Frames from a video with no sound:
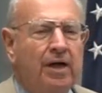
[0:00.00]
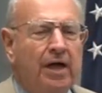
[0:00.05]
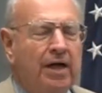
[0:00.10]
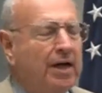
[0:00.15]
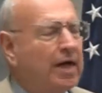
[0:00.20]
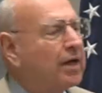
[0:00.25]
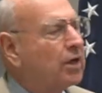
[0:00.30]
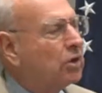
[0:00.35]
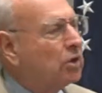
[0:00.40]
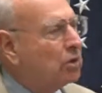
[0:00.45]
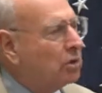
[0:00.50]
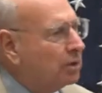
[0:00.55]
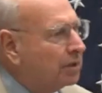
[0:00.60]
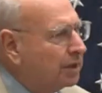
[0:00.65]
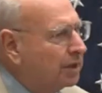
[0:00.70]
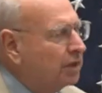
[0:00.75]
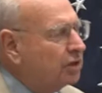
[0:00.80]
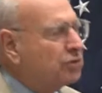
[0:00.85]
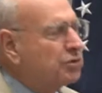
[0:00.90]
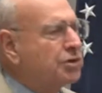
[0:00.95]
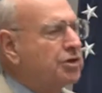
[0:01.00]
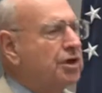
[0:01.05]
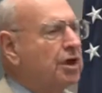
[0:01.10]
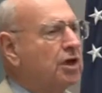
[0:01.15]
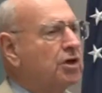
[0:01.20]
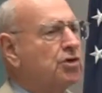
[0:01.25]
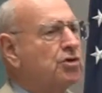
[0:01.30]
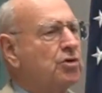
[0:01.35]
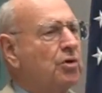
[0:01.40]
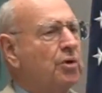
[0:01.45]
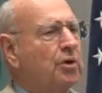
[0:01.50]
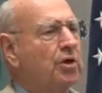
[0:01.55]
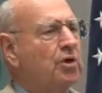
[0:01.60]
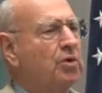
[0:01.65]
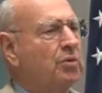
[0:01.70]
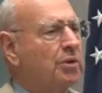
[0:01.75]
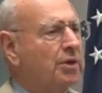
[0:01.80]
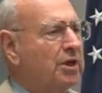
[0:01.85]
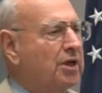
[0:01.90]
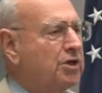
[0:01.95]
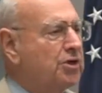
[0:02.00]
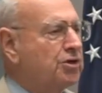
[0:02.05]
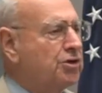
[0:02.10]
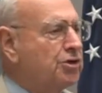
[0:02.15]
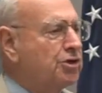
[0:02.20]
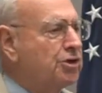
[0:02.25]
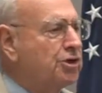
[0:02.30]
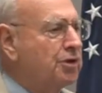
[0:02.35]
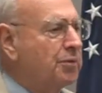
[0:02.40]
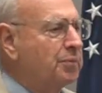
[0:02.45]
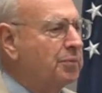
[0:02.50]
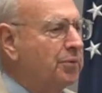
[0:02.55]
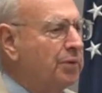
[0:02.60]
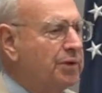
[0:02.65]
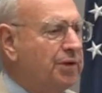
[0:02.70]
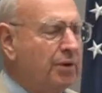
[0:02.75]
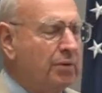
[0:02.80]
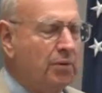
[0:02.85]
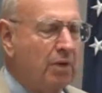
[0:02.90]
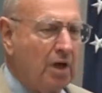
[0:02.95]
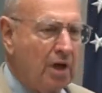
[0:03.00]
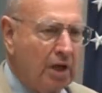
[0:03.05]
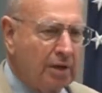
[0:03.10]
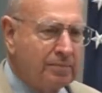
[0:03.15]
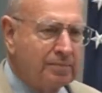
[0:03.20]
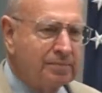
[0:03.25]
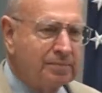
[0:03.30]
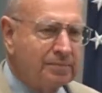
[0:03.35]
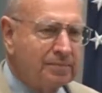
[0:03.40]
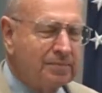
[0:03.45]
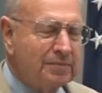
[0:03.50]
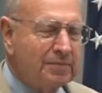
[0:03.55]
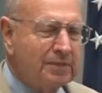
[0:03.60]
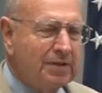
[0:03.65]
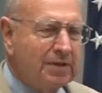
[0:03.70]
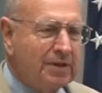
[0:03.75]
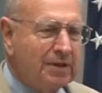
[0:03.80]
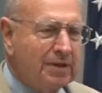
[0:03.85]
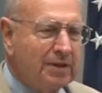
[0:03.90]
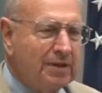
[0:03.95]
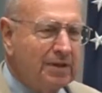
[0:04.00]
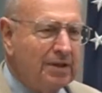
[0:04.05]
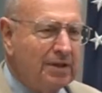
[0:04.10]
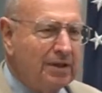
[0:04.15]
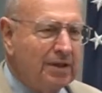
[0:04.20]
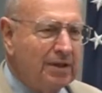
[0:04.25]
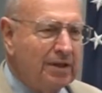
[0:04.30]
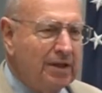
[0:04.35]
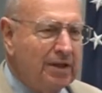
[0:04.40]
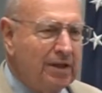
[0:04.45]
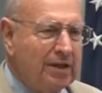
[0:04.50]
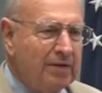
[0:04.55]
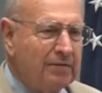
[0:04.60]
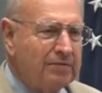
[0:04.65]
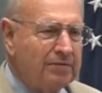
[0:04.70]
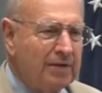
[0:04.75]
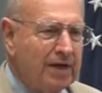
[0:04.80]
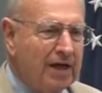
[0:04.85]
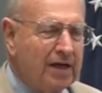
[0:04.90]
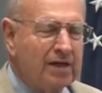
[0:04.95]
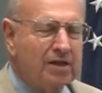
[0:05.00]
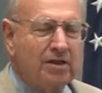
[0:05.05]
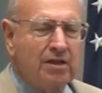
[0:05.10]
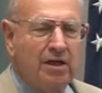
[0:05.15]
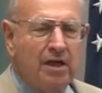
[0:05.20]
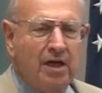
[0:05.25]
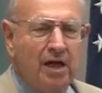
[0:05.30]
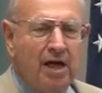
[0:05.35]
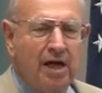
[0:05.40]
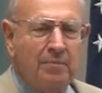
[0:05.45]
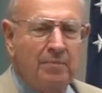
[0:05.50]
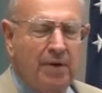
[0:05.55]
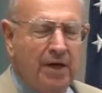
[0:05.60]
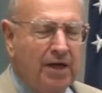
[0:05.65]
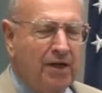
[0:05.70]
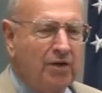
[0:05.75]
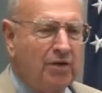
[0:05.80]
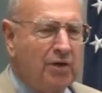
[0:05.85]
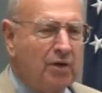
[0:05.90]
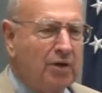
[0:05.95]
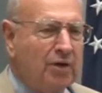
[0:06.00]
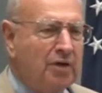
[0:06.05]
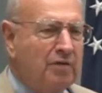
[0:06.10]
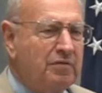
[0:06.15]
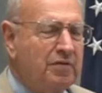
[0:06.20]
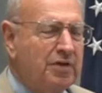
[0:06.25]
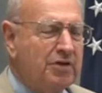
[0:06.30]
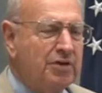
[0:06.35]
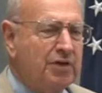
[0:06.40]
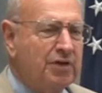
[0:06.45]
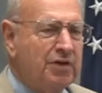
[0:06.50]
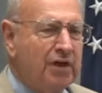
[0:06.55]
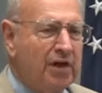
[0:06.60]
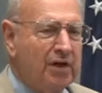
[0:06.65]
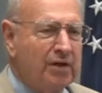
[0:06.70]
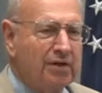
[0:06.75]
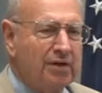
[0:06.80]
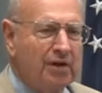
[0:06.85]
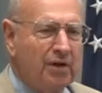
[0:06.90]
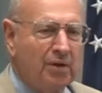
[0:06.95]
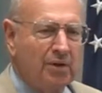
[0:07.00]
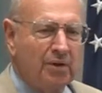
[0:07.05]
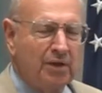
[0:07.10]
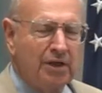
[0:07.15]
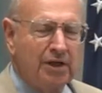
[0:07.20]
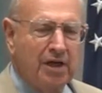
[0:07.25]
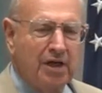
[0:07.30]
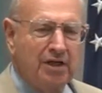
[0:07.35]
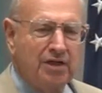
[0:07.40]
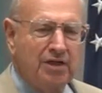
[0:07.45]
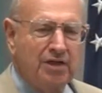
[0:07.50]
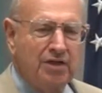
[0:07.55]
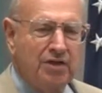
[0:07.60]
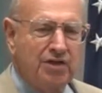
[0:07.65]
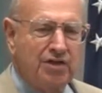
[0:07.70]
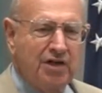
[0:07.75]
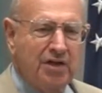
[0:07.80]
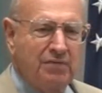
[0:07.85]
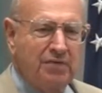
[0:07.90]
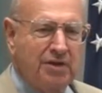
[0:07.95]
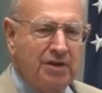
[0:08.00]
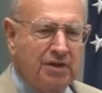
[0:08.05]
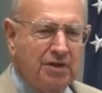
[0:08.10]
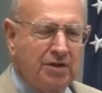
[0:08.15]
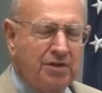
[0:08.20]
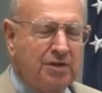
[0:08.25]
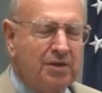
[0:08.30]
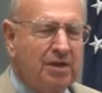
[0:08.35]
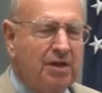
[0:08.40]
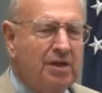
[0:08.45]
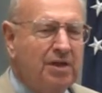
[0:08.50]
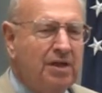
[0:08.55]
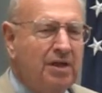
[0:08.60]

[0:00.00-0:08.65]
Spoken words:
had had a long and interesting historical relationship with Iran. In fact, I paid an early visit there in the early 1970s,